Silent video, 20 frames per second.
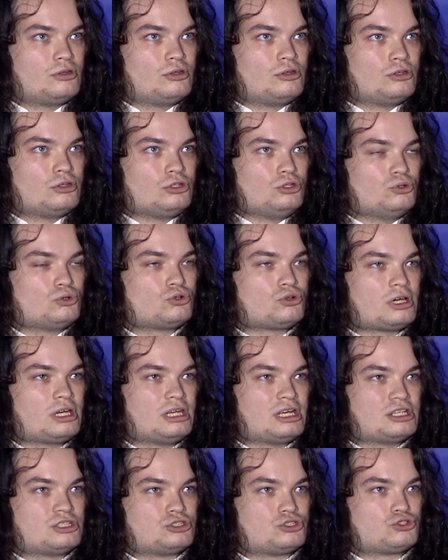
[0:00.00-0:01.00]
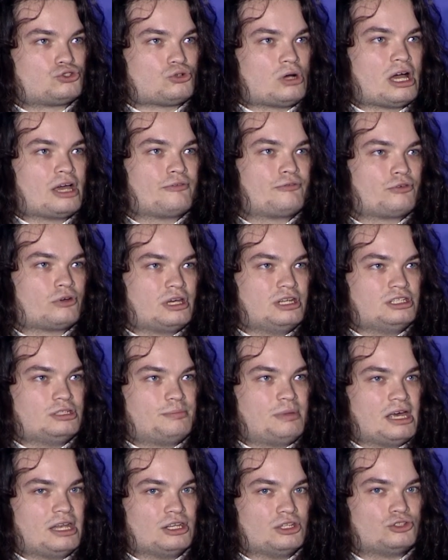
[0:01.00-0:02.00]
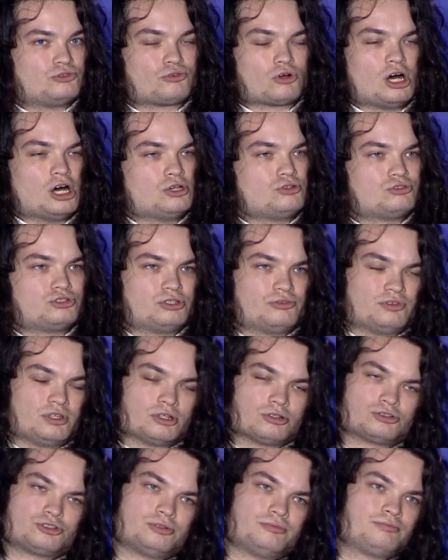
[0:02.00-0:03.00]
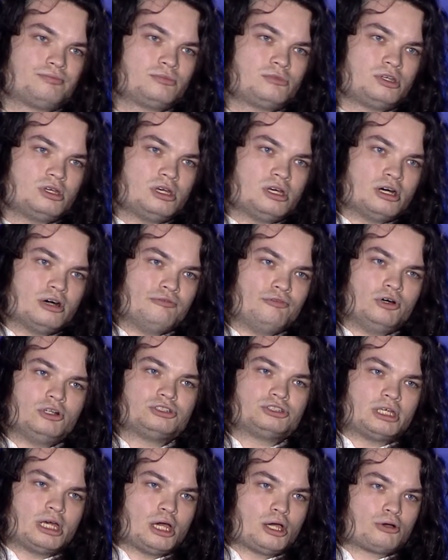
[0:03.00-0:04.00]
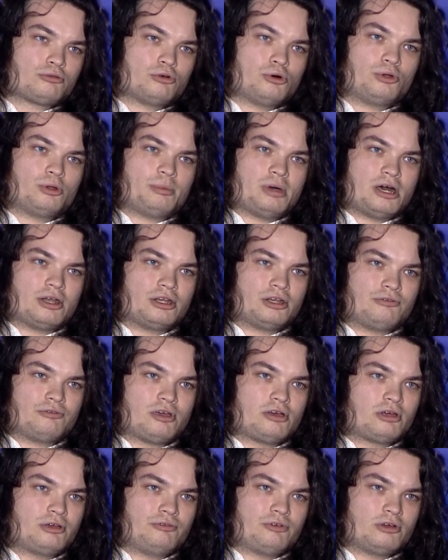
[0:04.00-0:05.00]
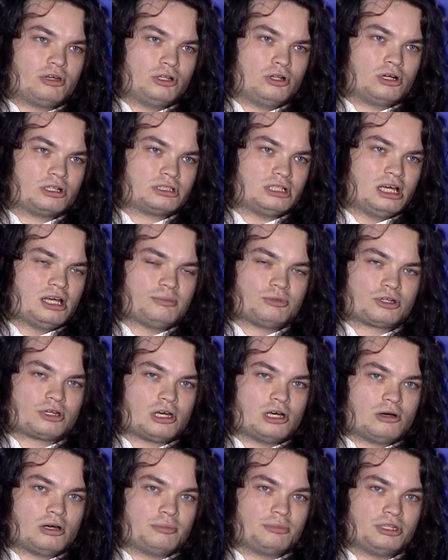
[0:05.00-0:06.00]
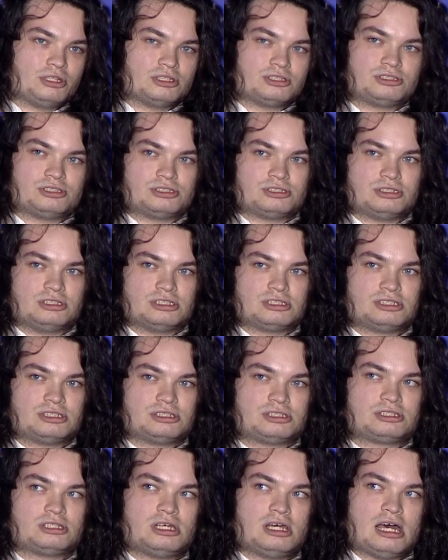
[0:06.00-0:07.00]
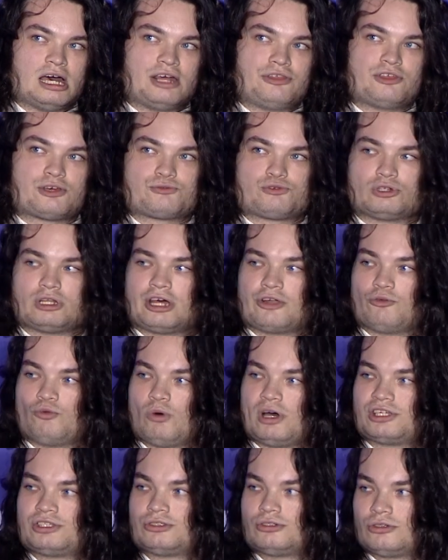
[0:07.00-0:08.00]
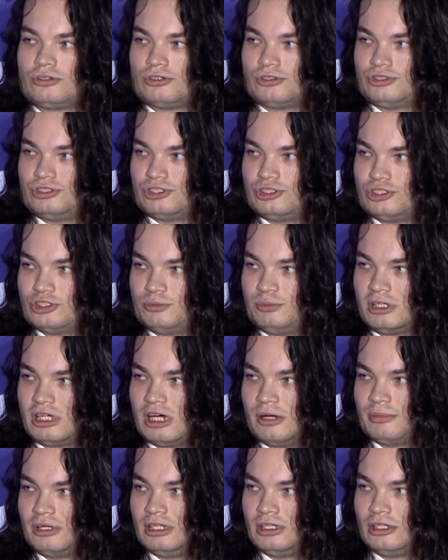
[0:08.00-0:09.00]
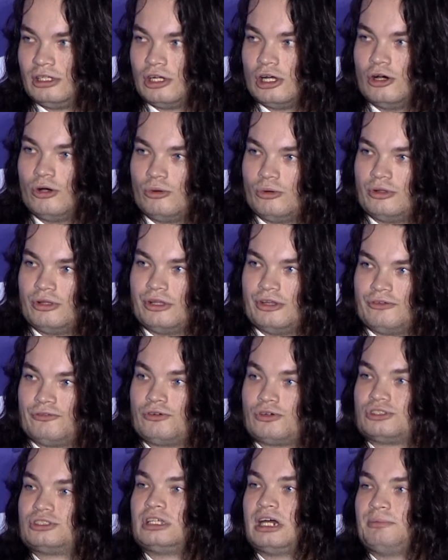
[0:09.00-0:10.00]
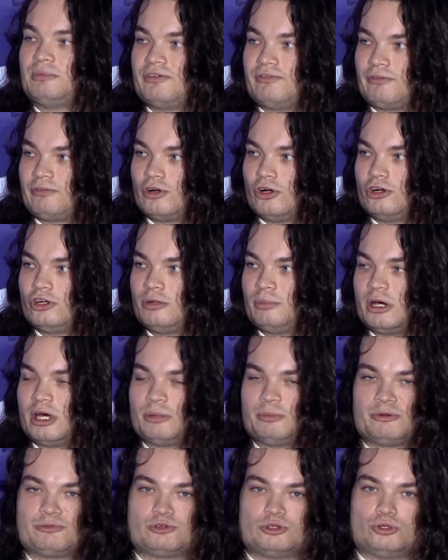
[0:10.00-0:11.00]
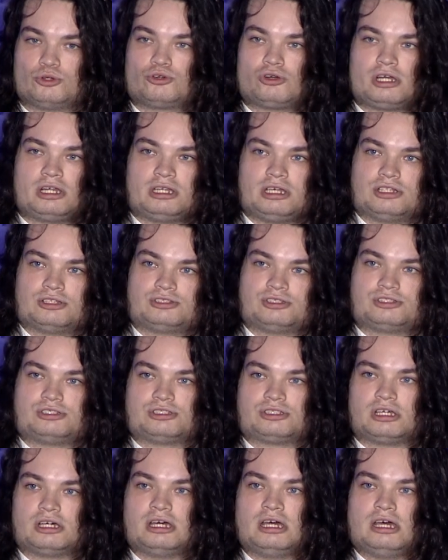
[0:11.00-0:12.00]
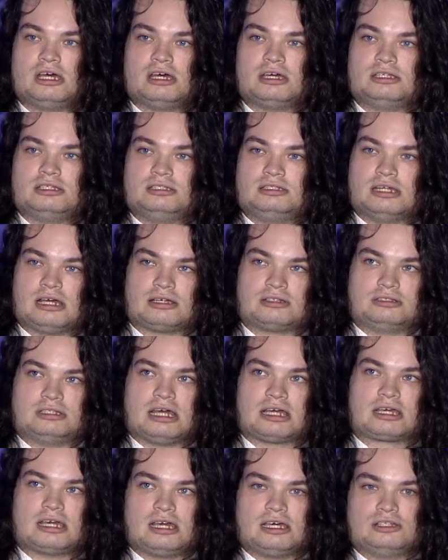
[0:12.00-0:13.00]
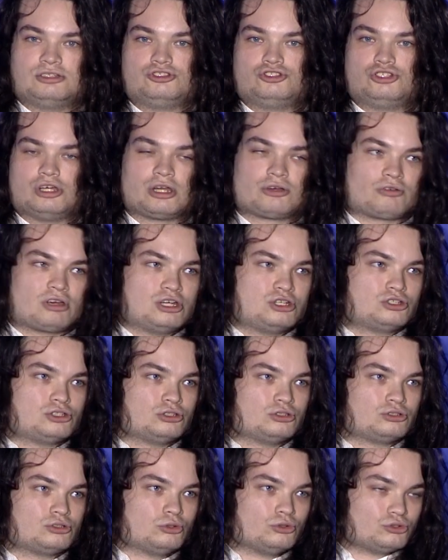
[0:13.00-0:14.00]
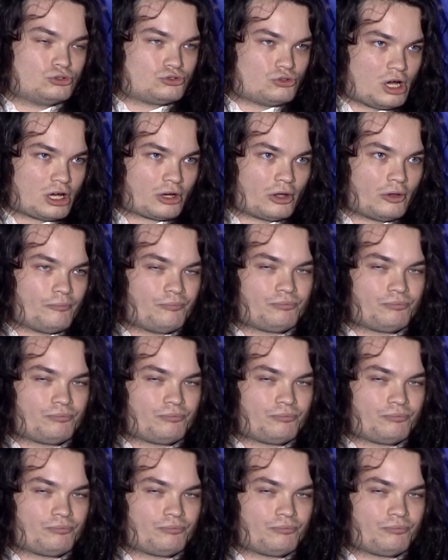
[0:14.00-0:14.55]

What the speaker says: Ukraine has strived for independence for hundreds of years. Voltaire wrote about it a very, very long time ago. I mean, this is I think for a lot of Westerners, this is becoming, the first time they've ever heard about it. But for Ukrainians, this is a decades, generations old struggle.